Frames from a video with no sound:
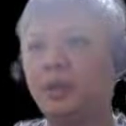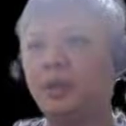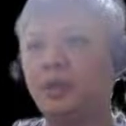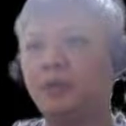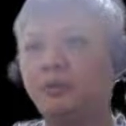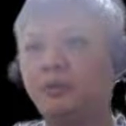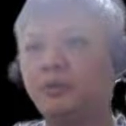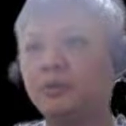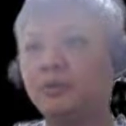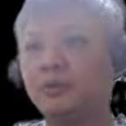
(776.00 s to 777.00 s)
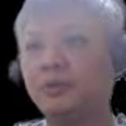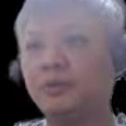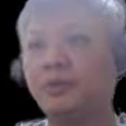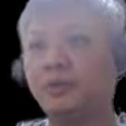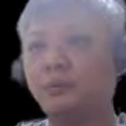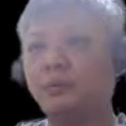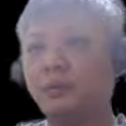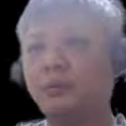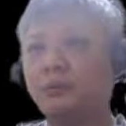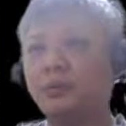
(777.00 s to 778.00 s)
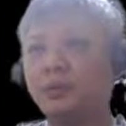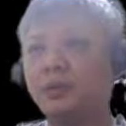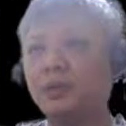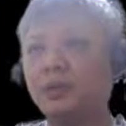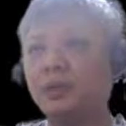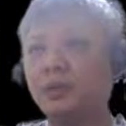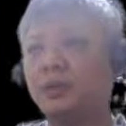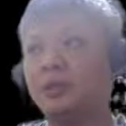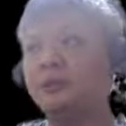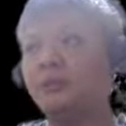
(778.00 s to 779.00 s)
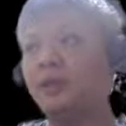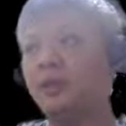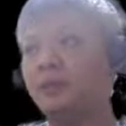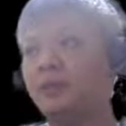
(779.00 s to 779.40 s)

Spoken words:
have concentrated 4 main pieces attacking his flank.